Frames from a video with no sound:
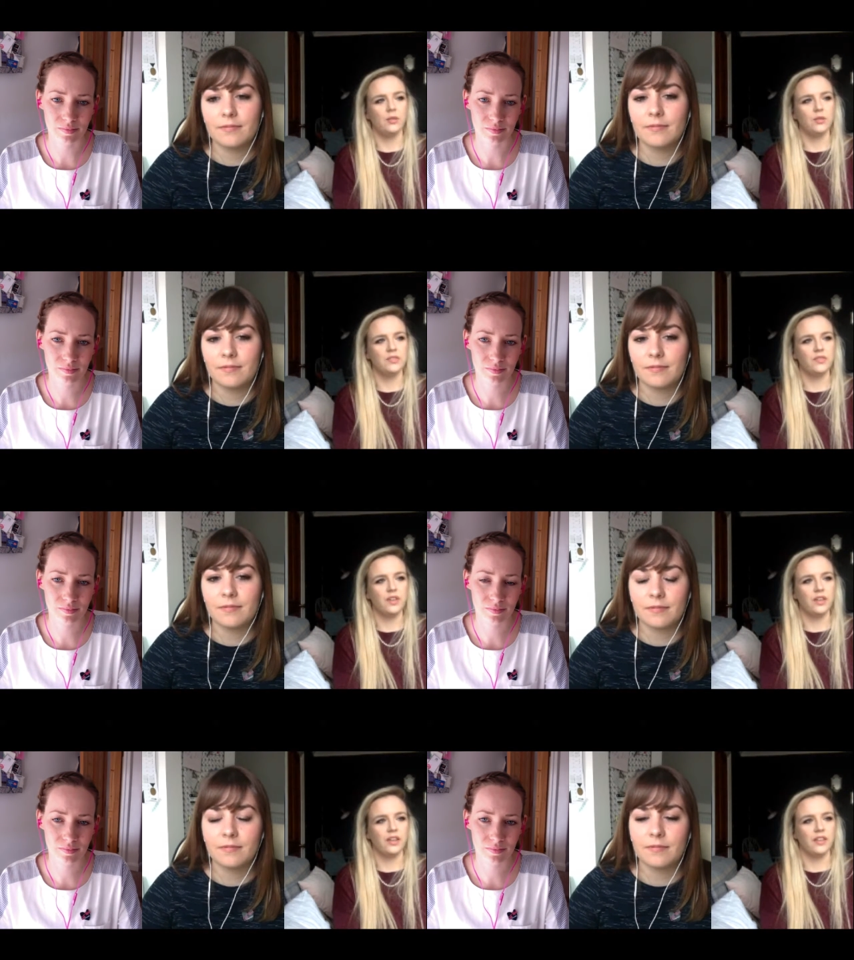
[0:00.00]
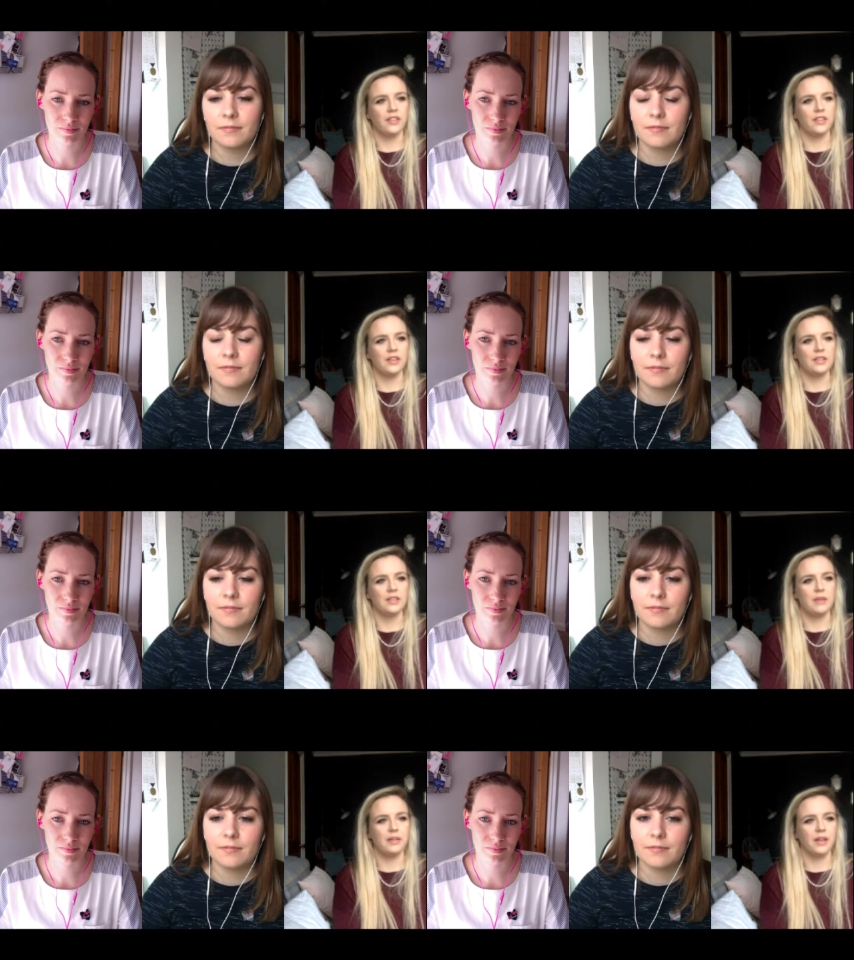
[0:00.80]
Speaker 1: I always feel that
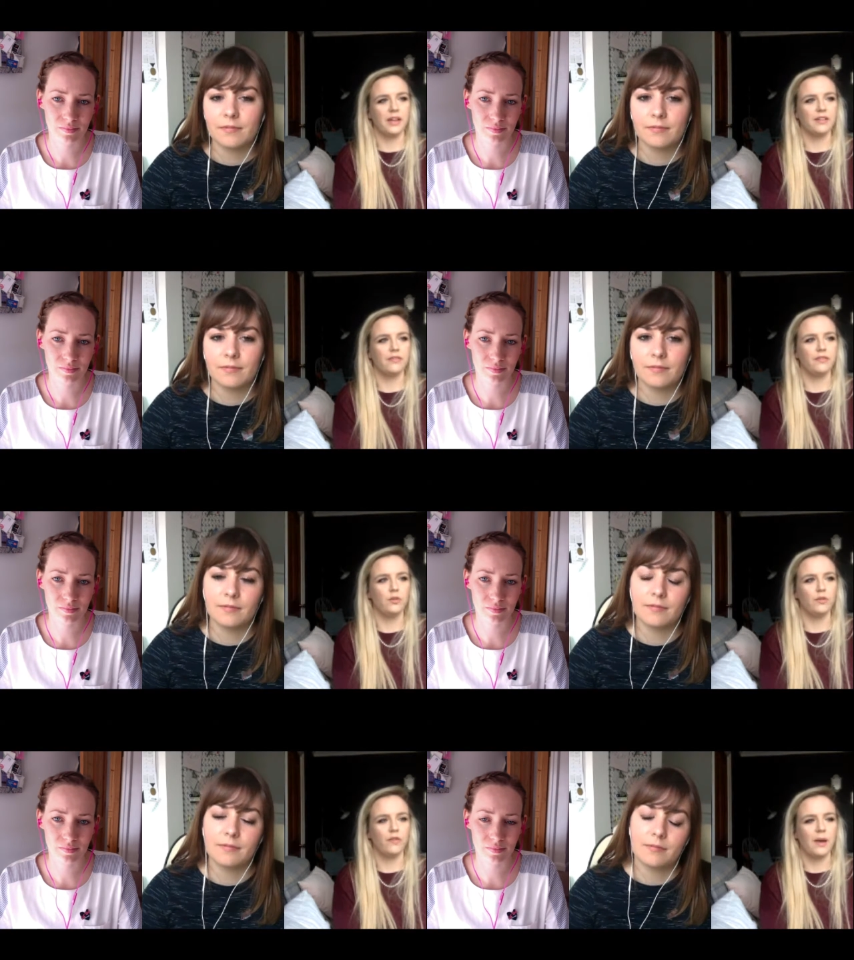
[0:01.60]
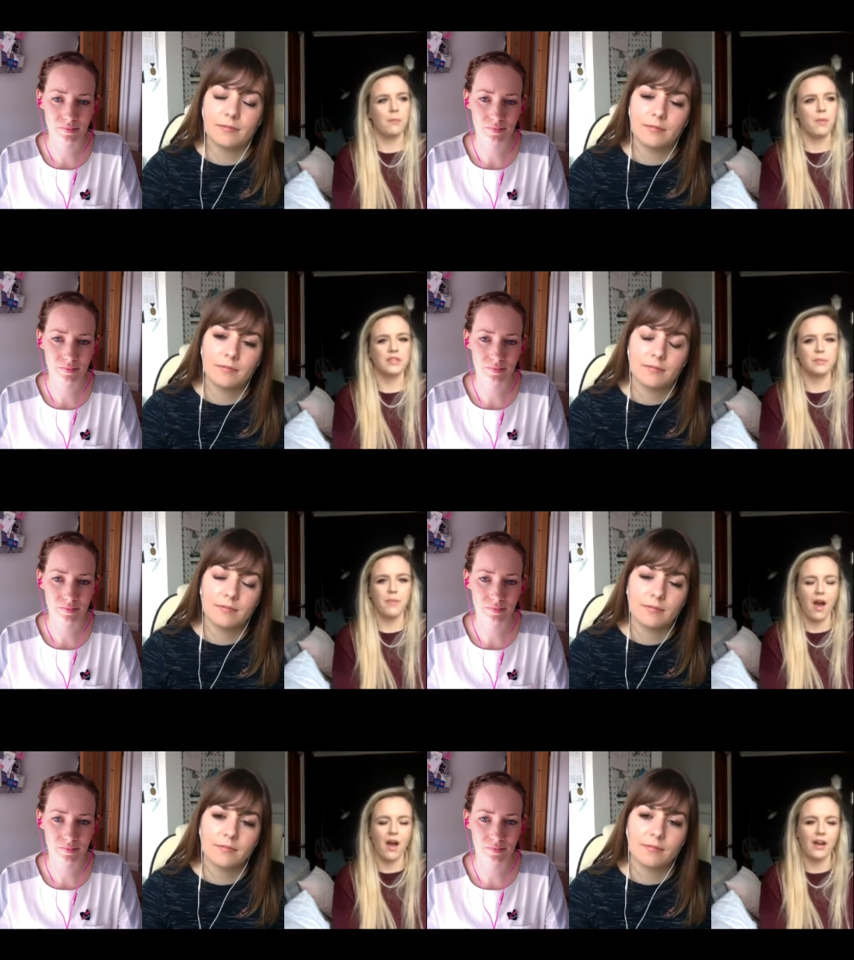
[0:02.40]
it's maybe like a few fair
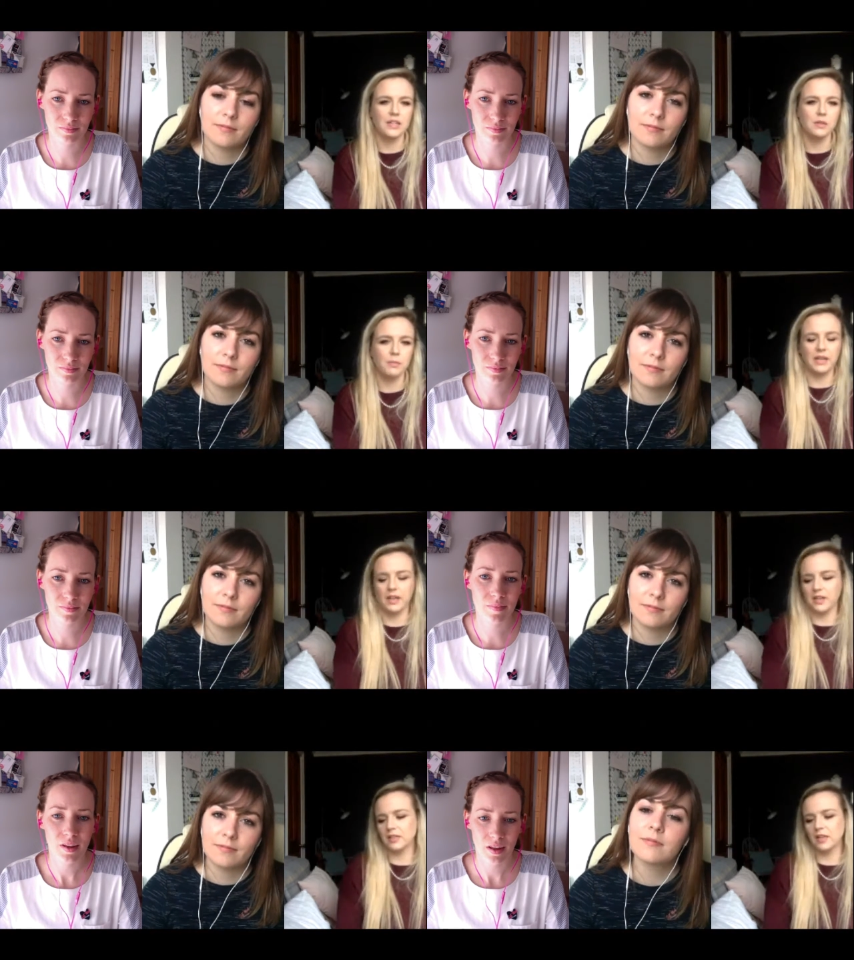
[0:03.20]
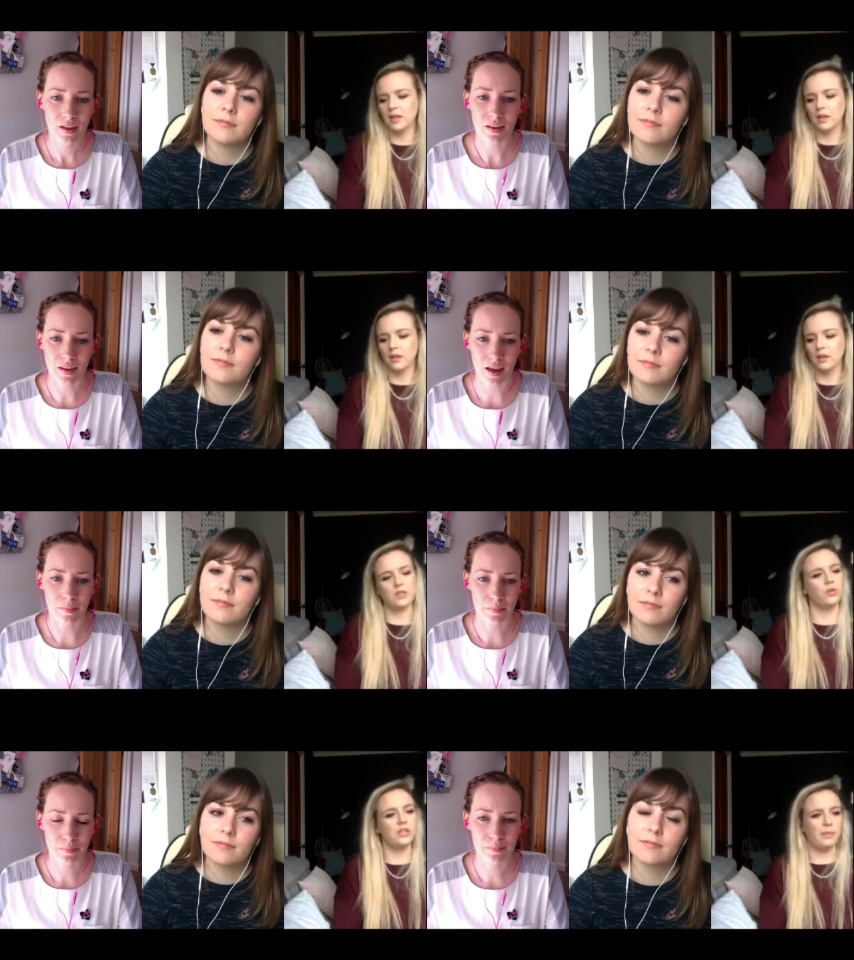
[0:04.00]
months behind because yeah.
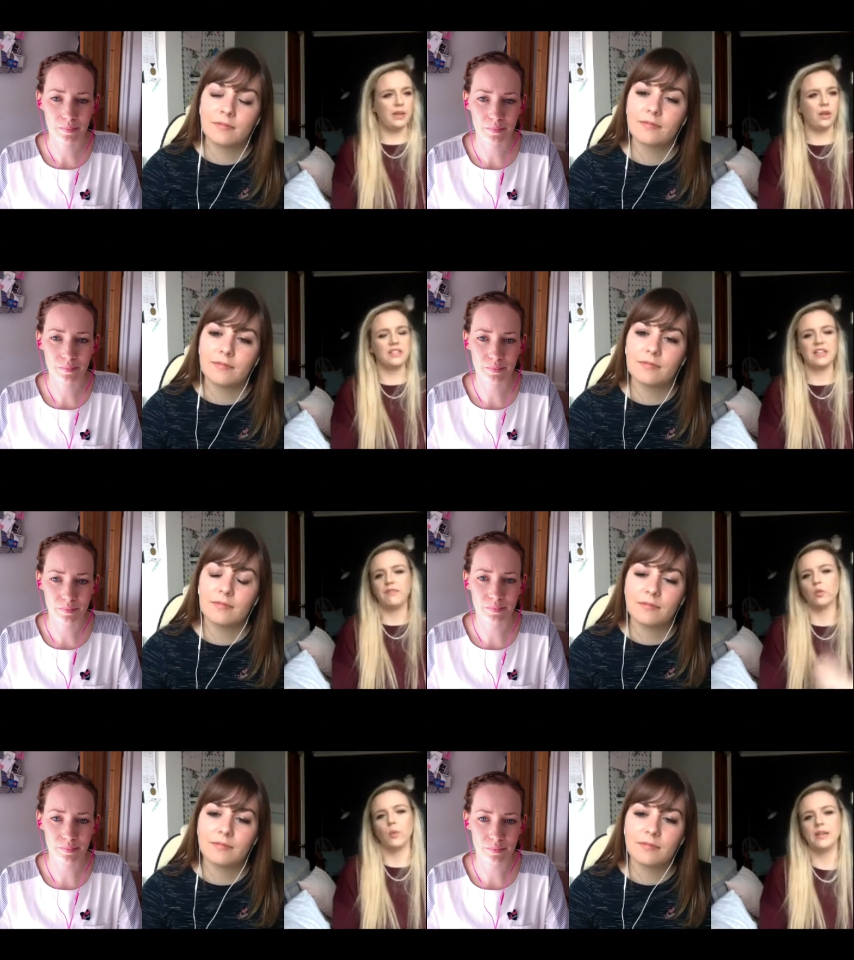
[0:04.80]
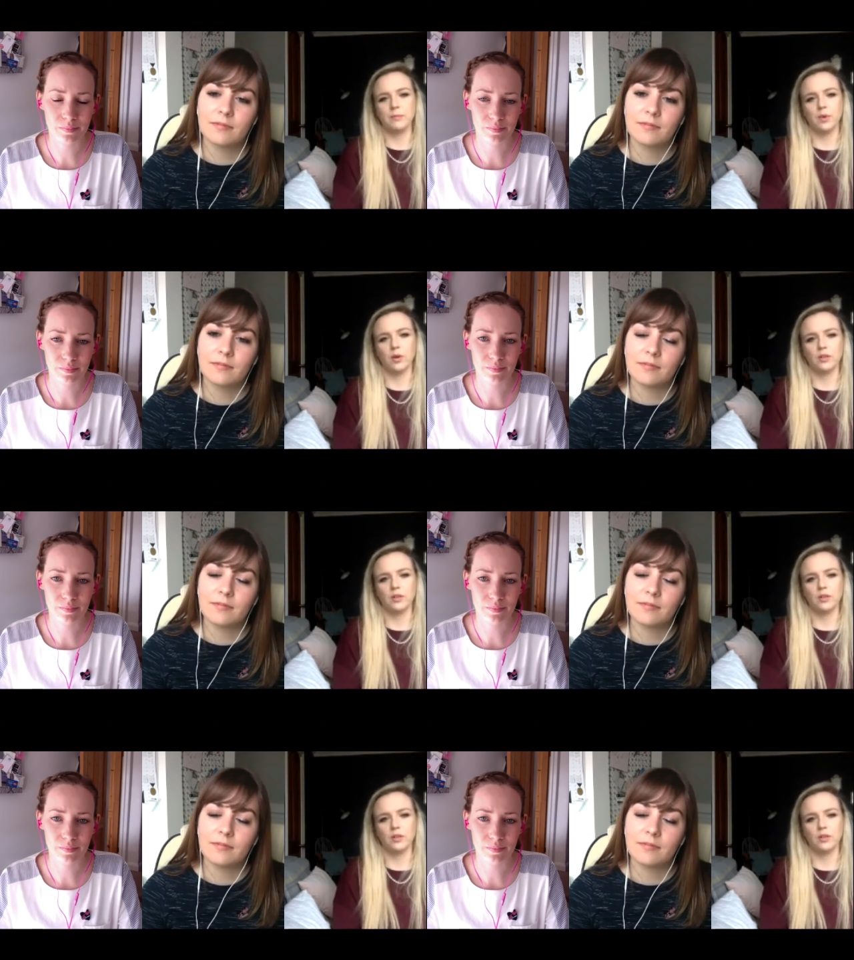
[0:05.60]
it's been on several wedding